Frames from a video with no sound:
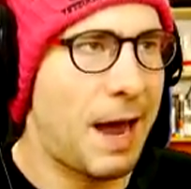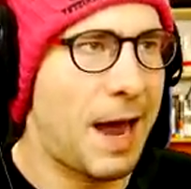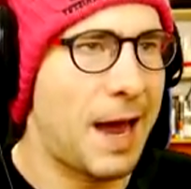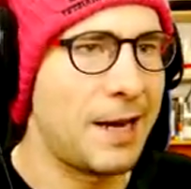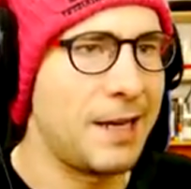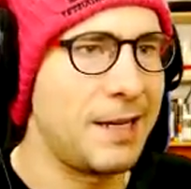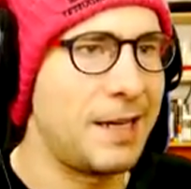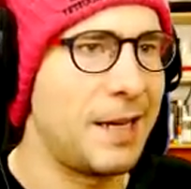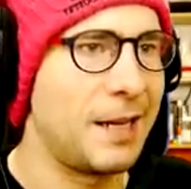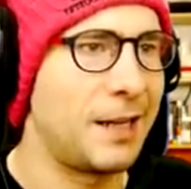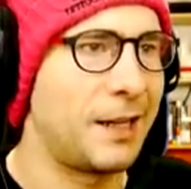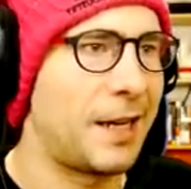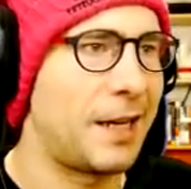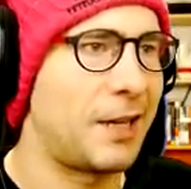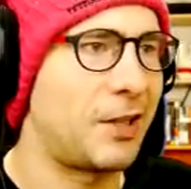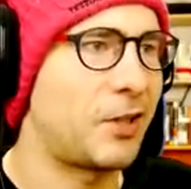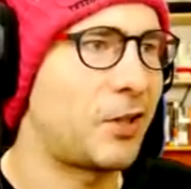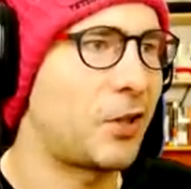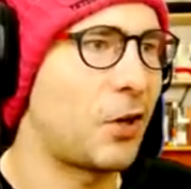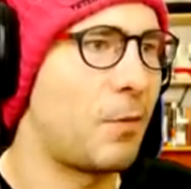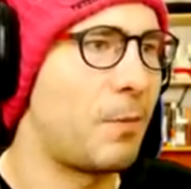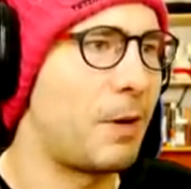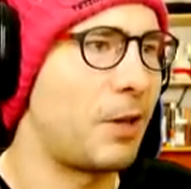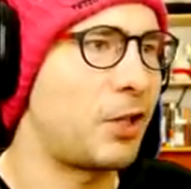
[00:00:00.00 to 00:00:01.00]
And get, like,
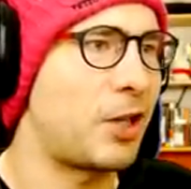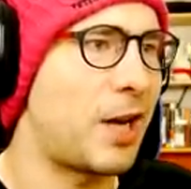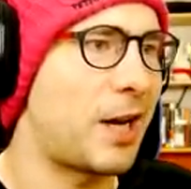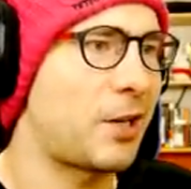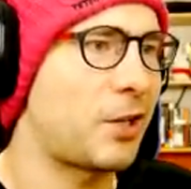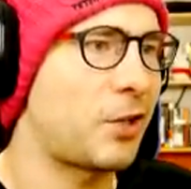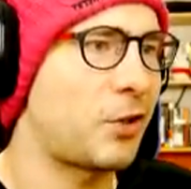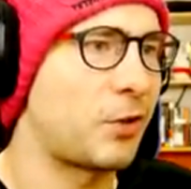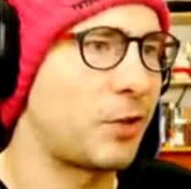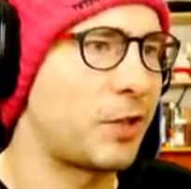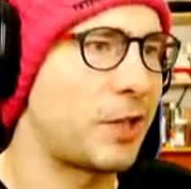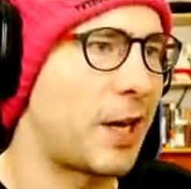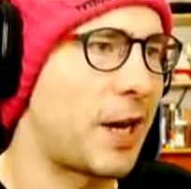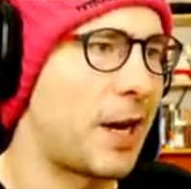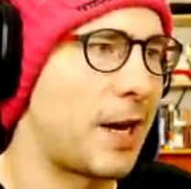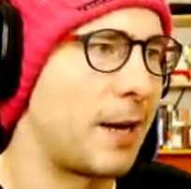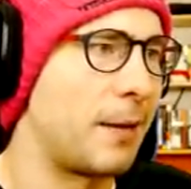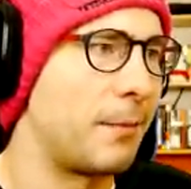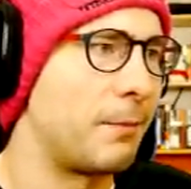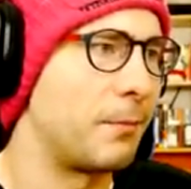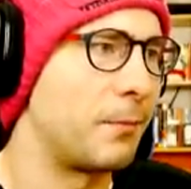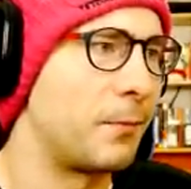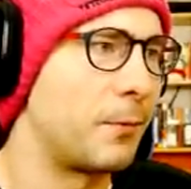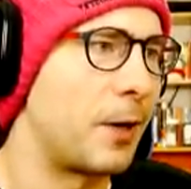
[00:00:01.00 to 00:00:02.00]
so much extra
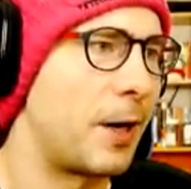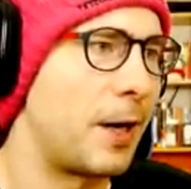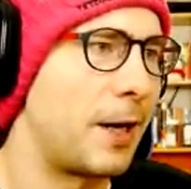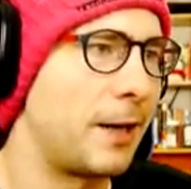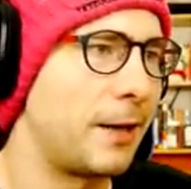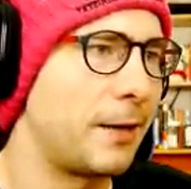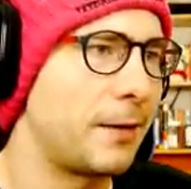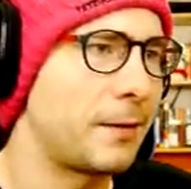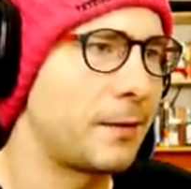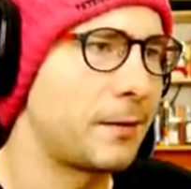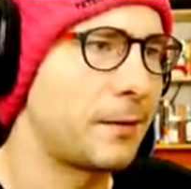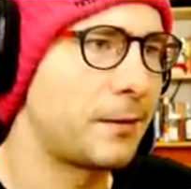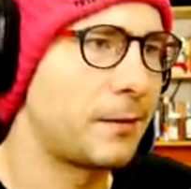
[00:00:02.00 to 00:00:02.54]
time, right?